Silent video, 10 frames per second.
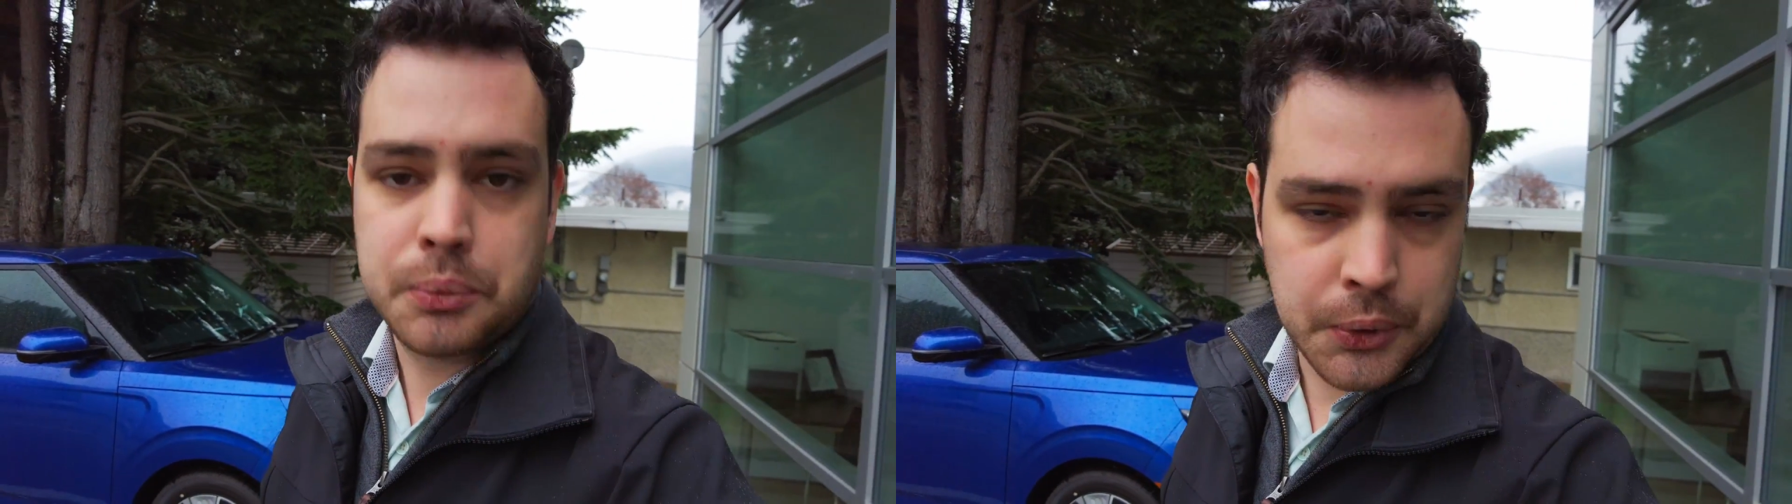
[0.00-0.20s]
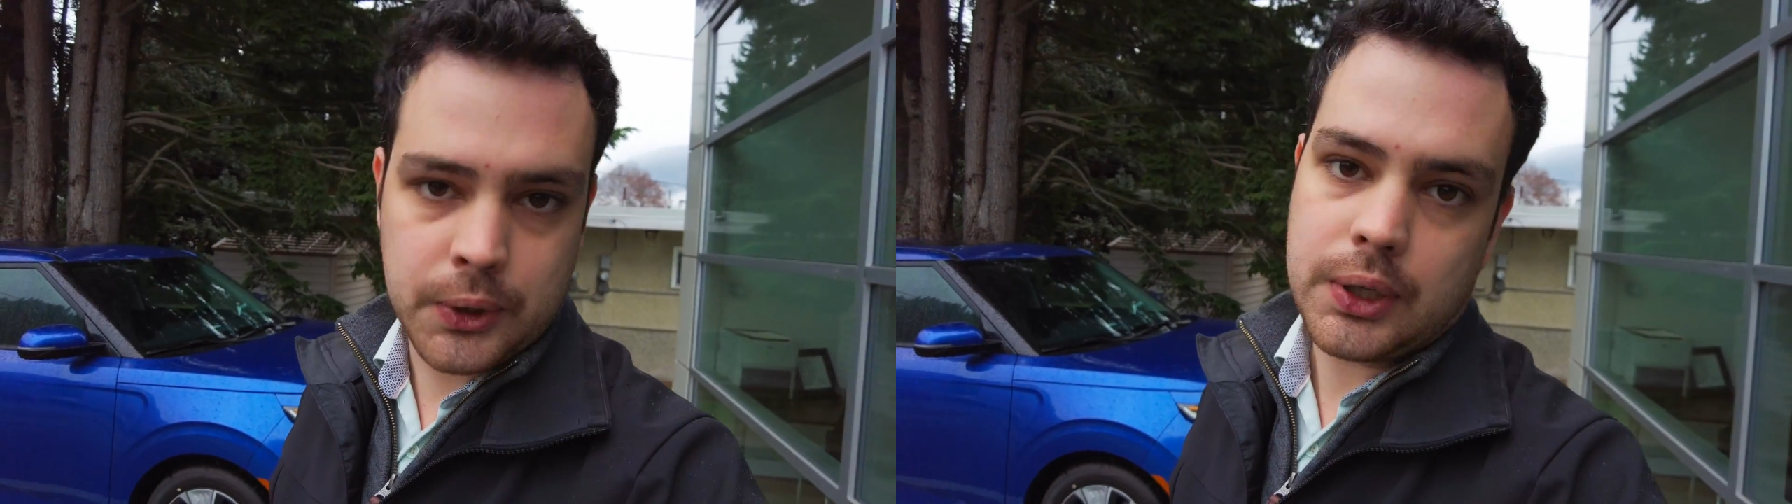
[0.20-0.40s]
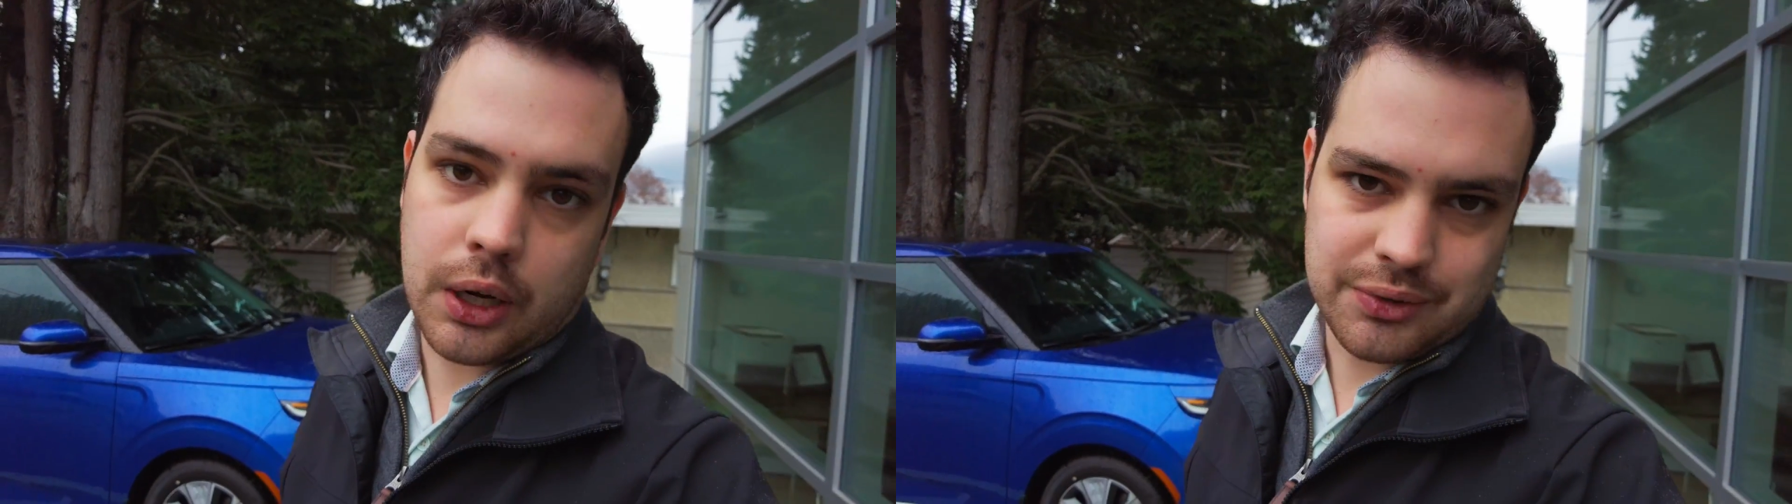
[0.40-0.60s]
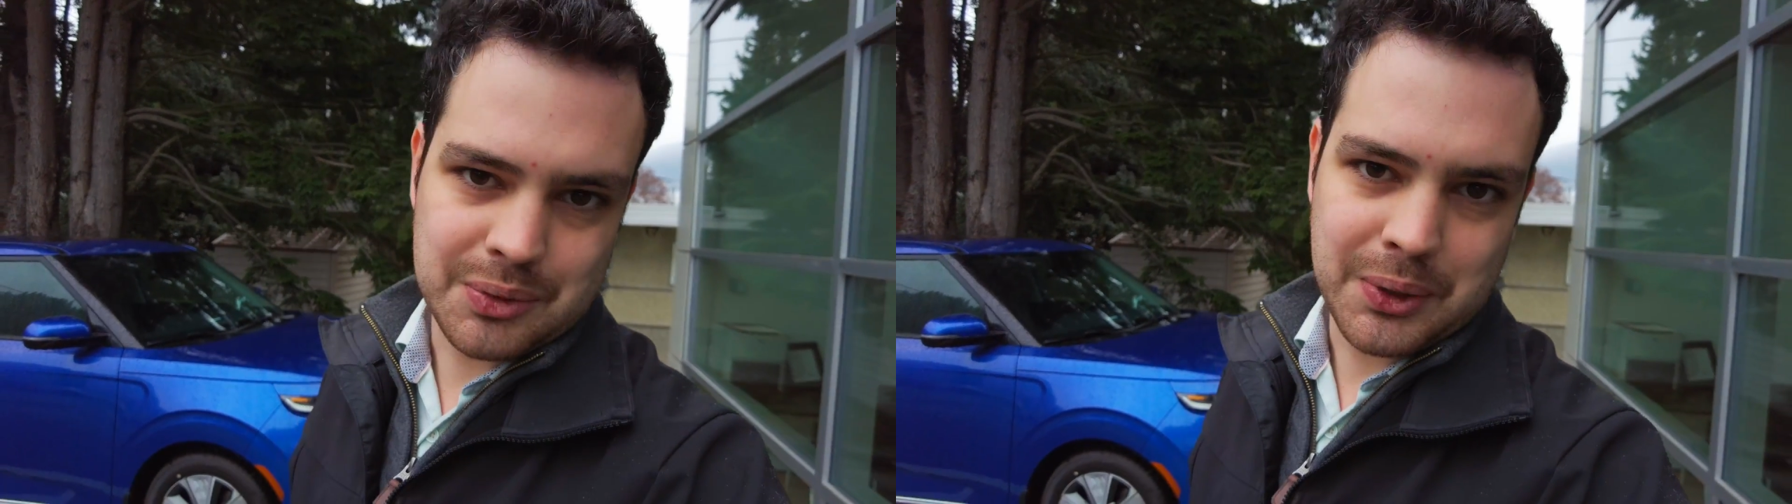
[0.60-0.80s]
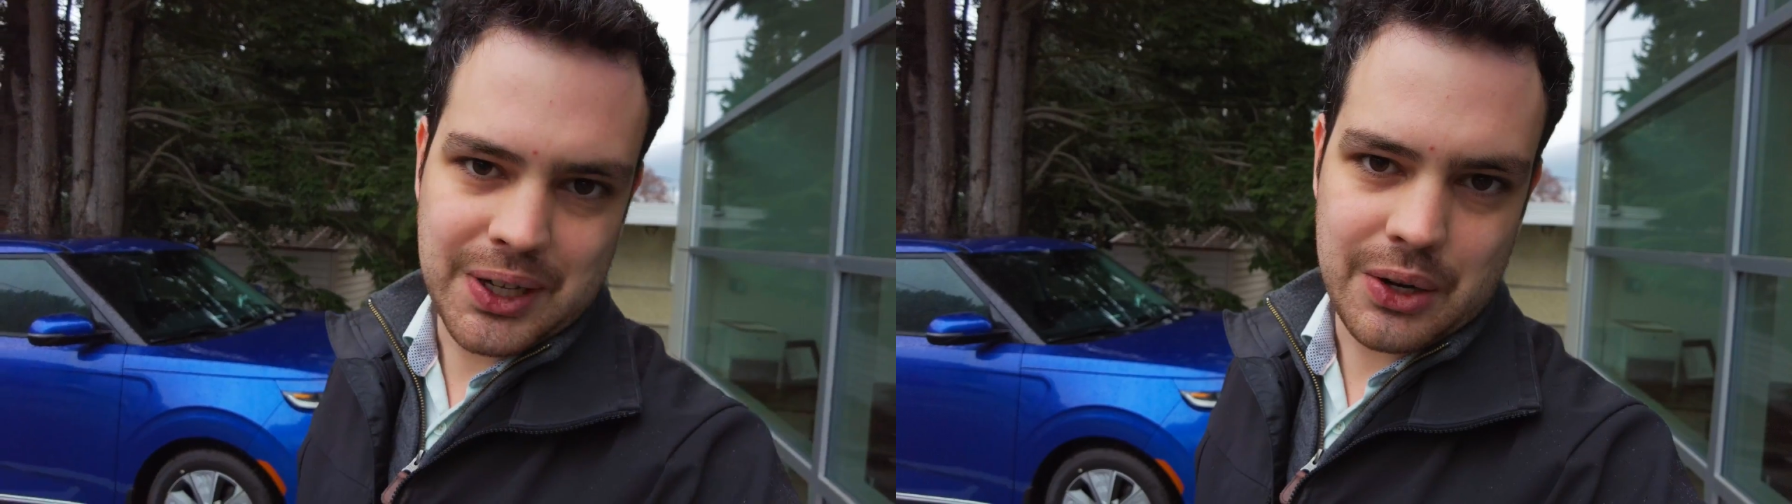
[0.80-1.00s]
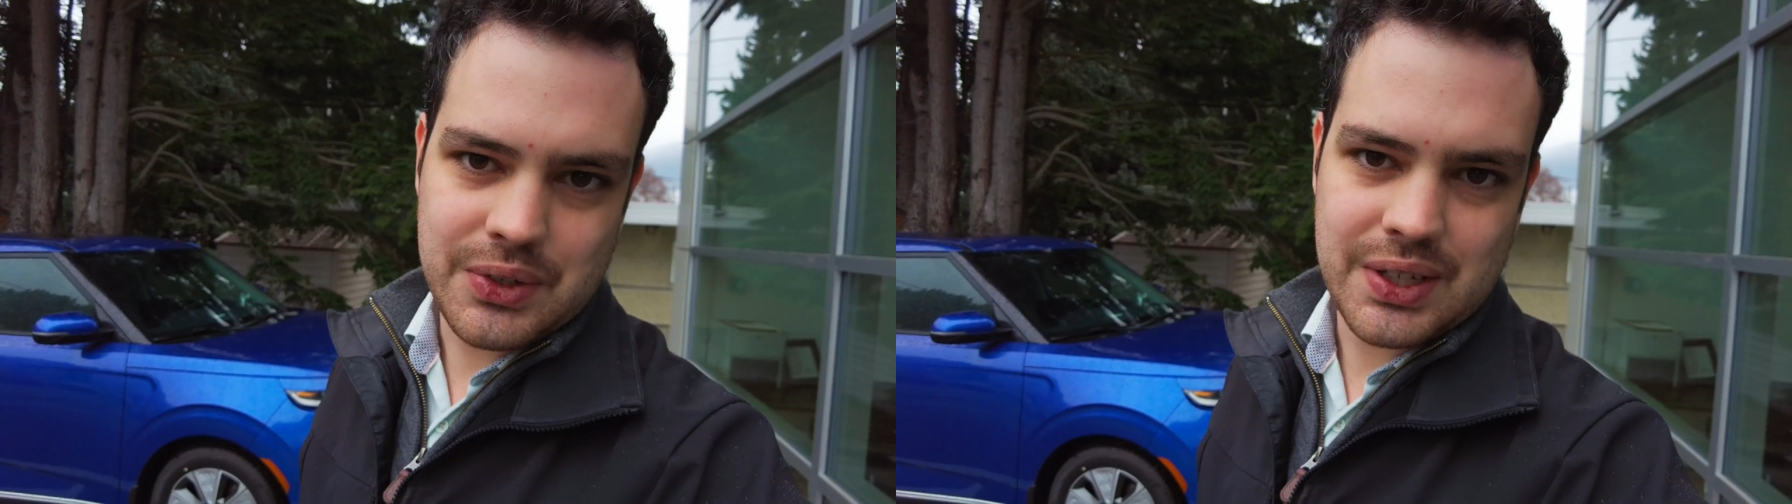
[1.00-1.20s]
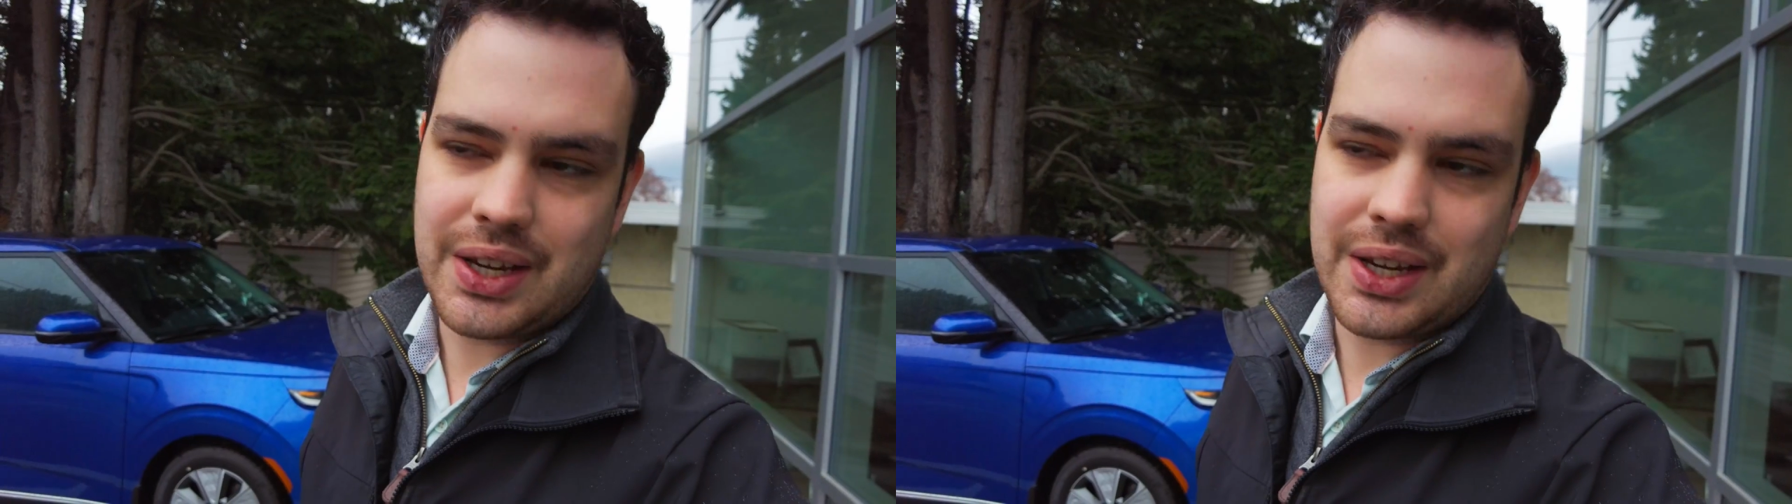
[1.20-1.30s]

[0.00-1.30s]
pretty comfortably, I would